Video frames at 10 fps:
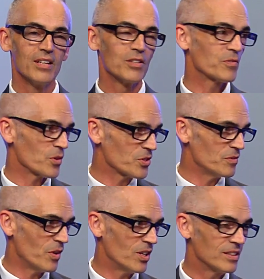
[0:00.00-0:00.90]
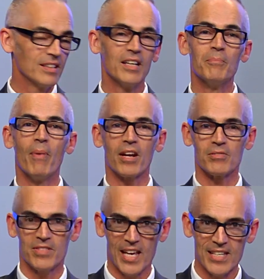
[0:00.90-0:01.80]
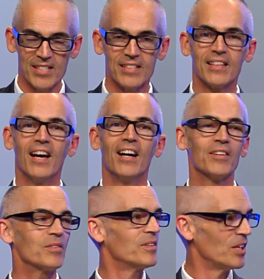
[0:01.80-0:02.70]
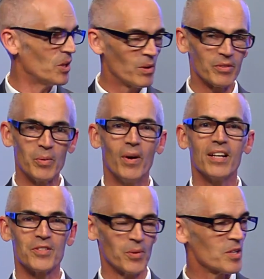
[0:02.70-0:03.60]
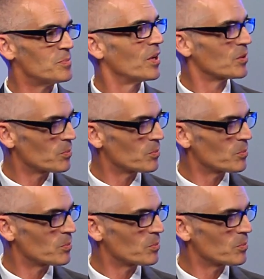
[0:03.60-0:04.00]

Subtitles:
First of all, Asbarez. Hello, everyone. It's great to be on your